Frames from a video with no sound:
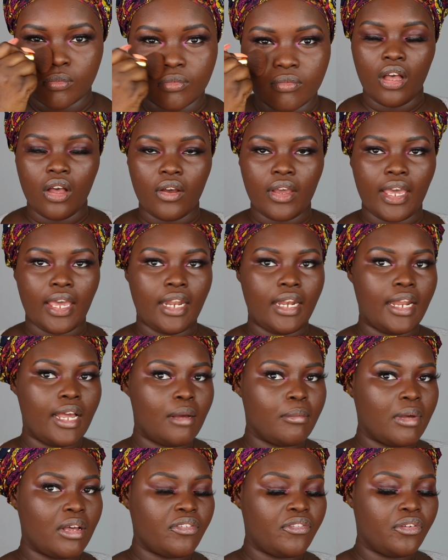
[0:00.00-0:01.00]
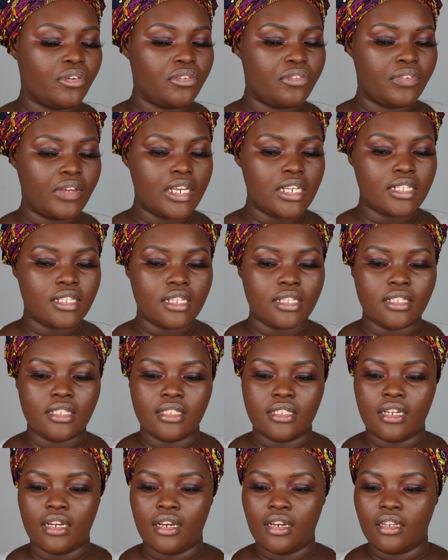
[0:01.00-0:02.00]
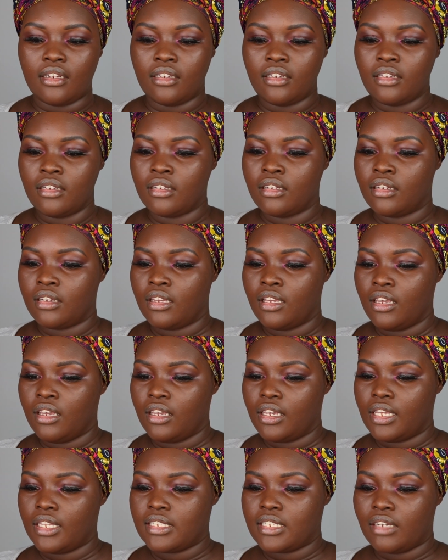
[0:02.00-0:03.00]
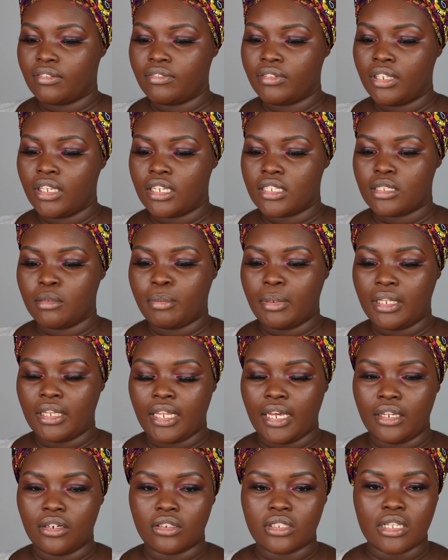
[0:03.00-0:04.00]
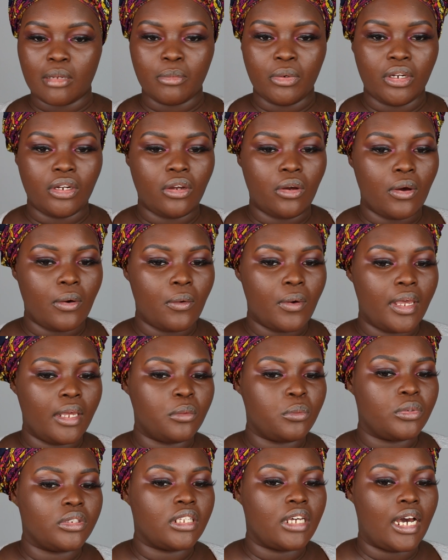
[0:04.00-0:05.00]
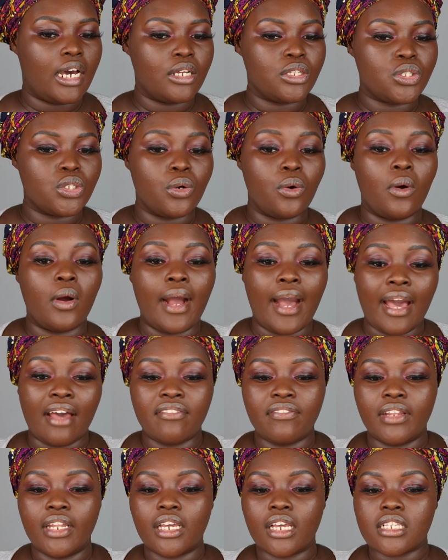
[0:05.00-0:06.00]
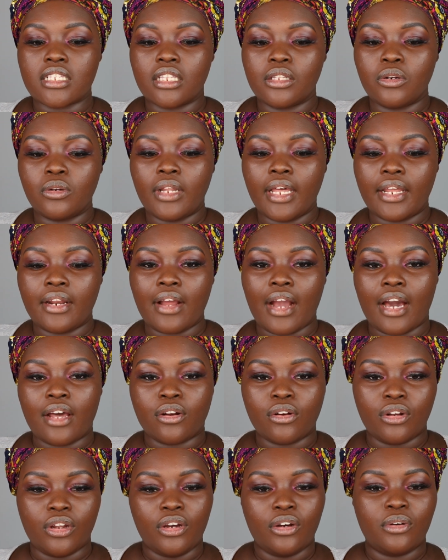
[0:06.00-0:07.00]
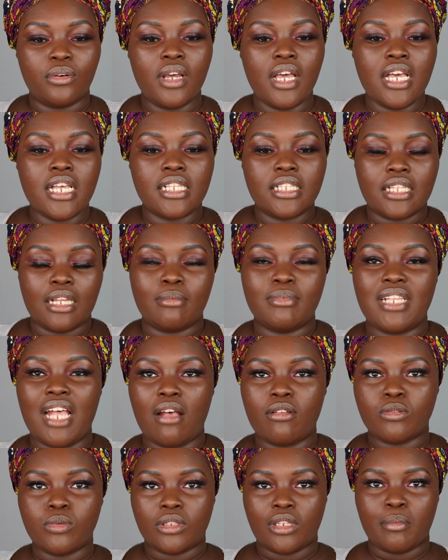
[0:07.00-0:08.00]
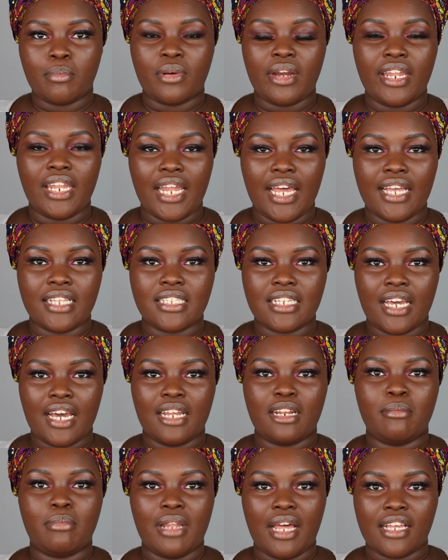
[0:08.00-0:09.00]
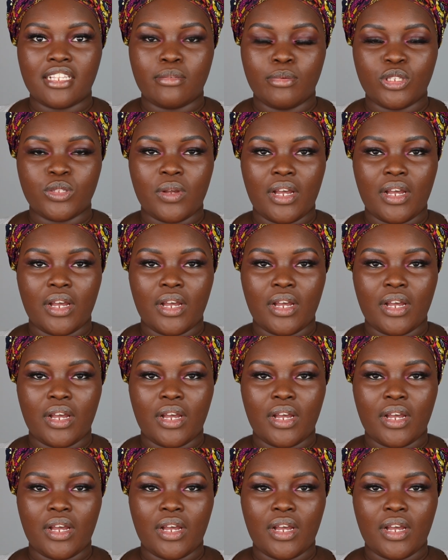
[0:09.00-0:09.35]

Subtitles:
Okay, now my full face is done. It definitely is a bit lighter, so I'm gonna go in with contour, or I feel like it's a little lighter, I don't know. Sometimes with the bright lights, it kind of blinds me so